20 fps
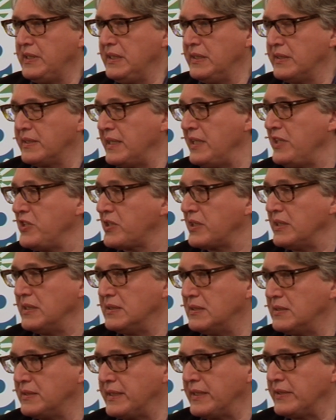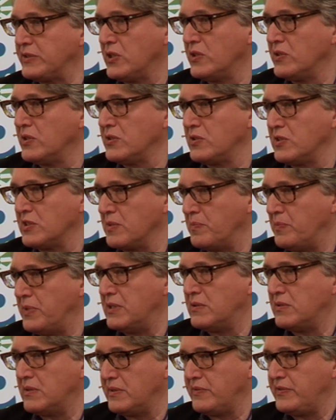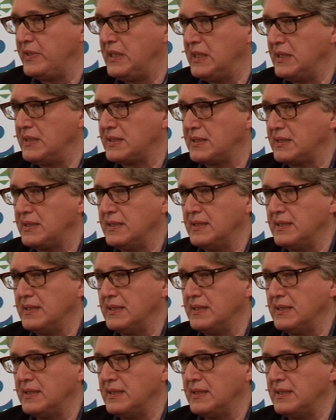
irrational, return to the power of death.